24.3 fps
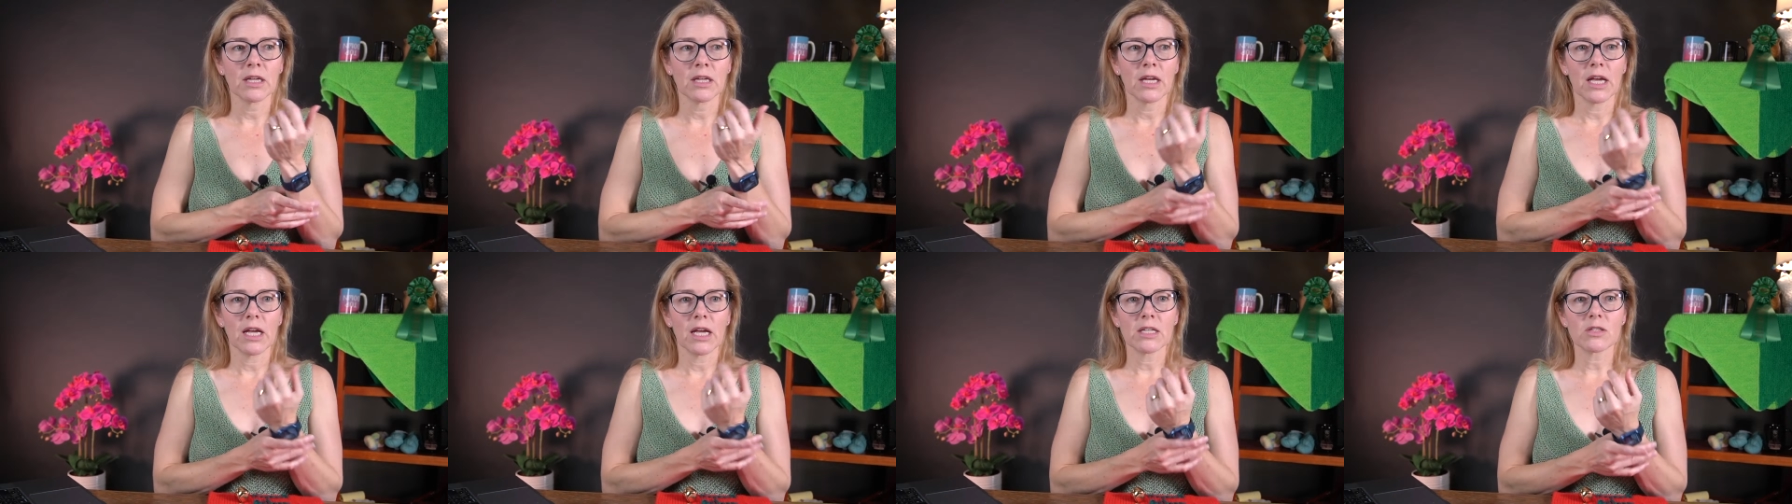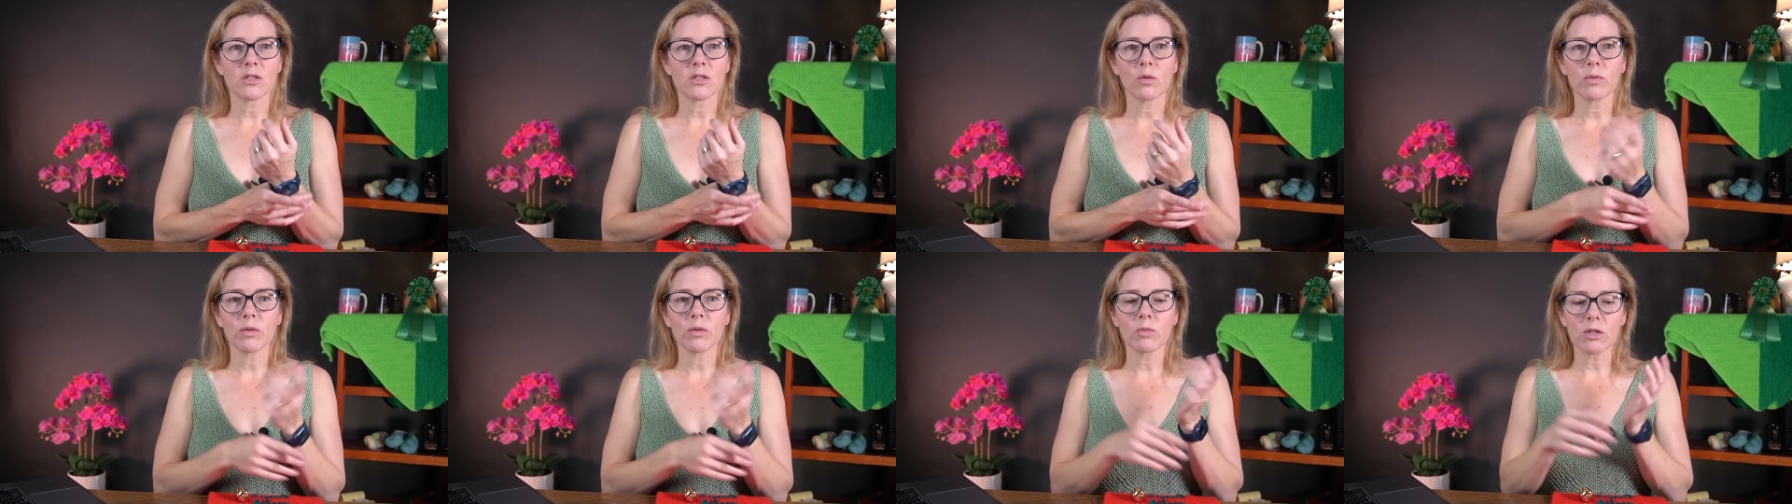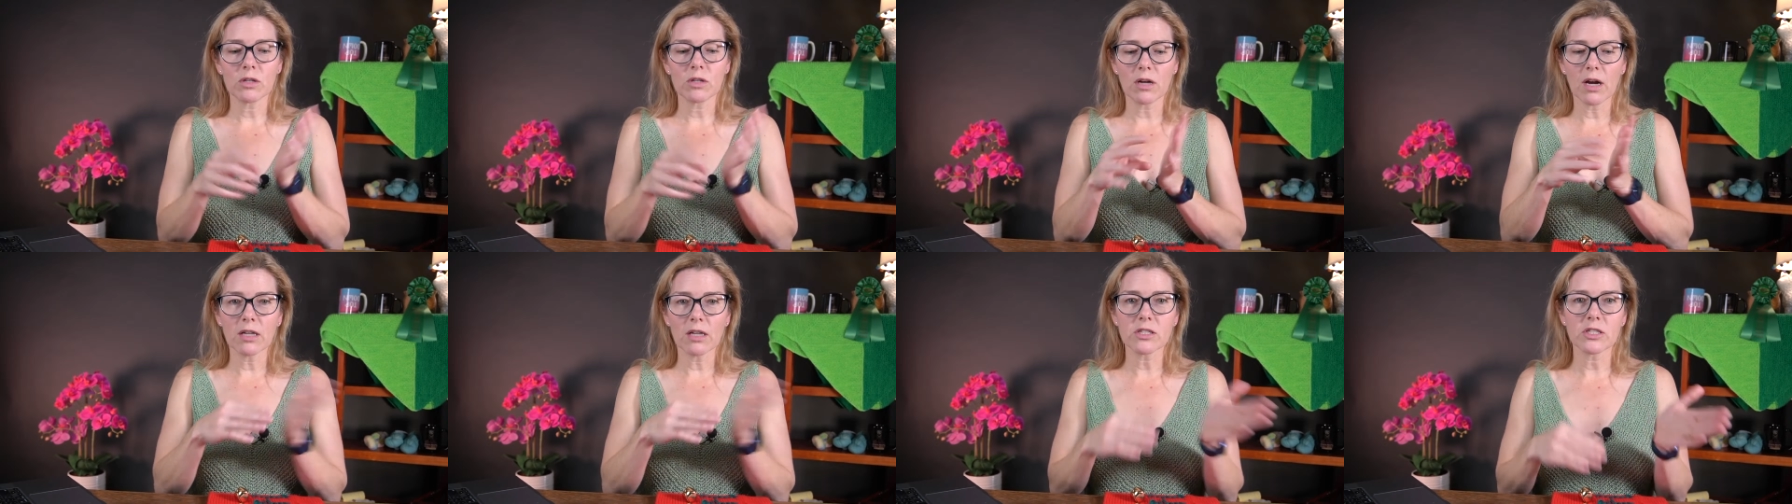And so we would
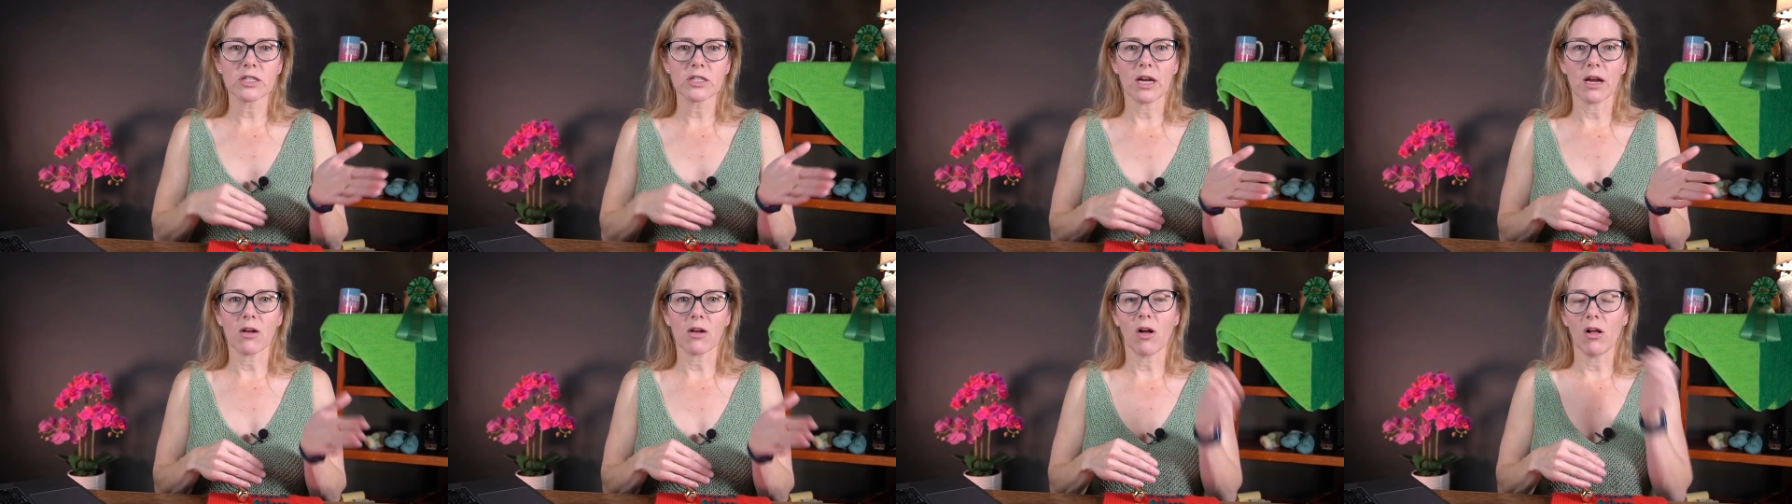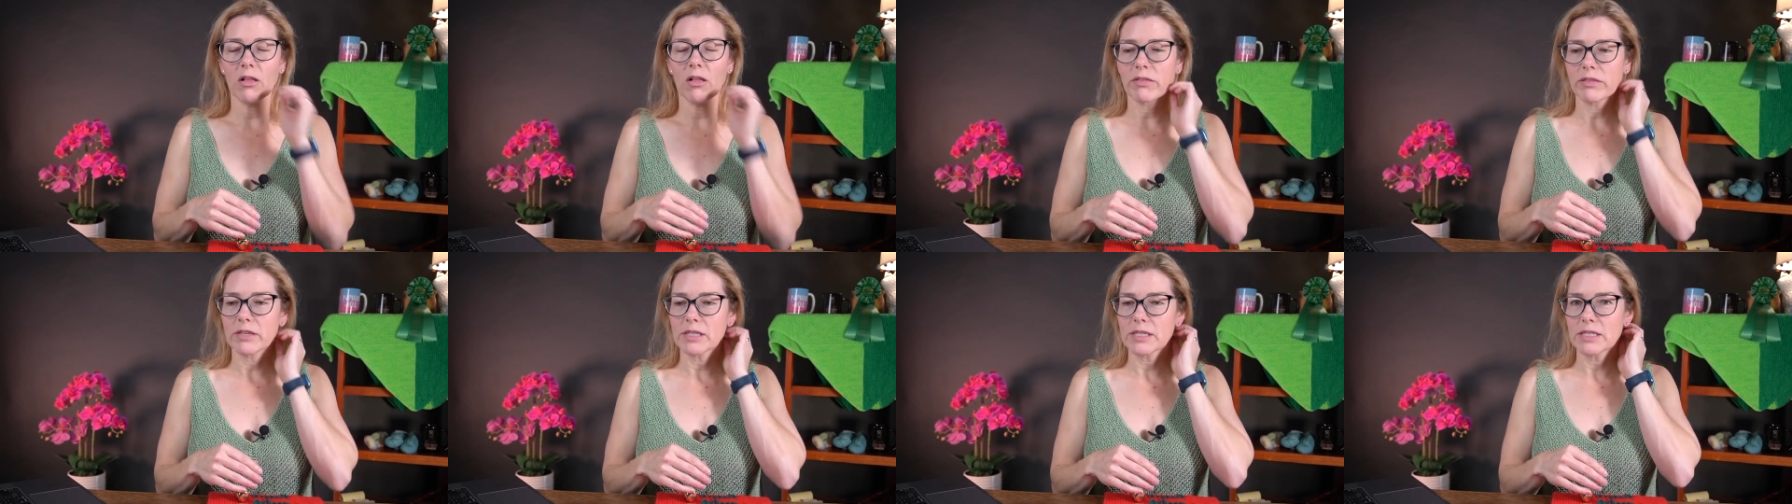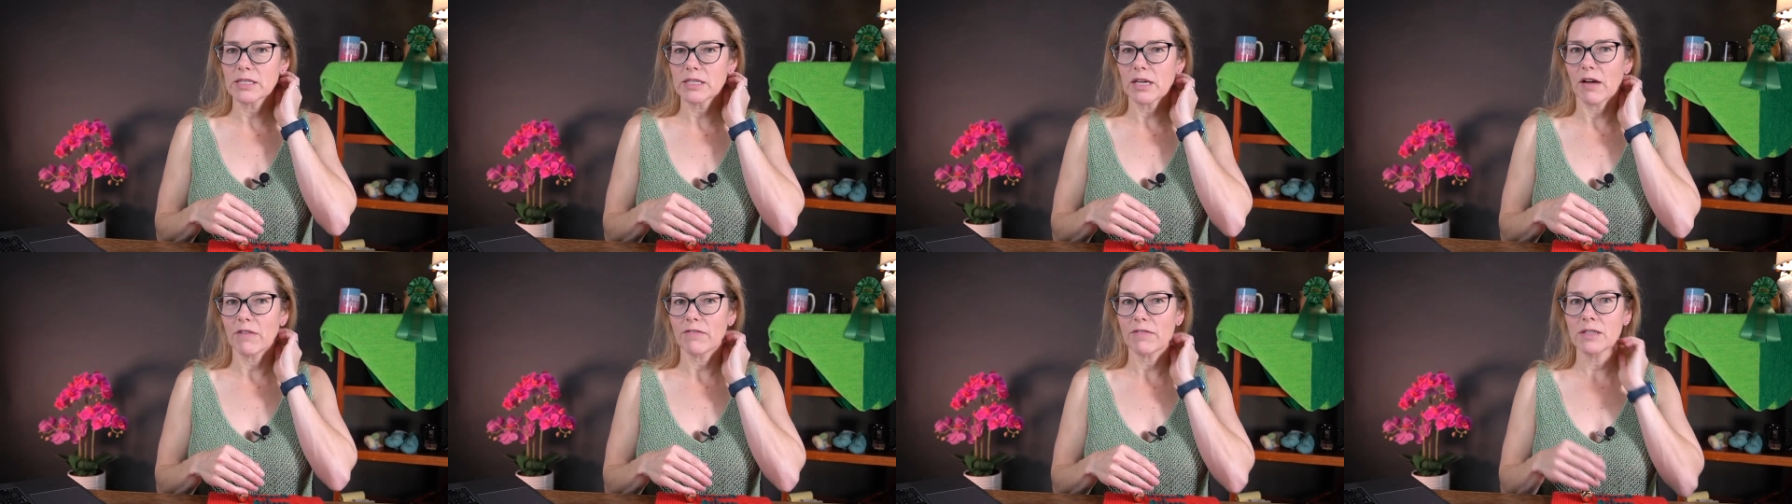cross-check all this stuff.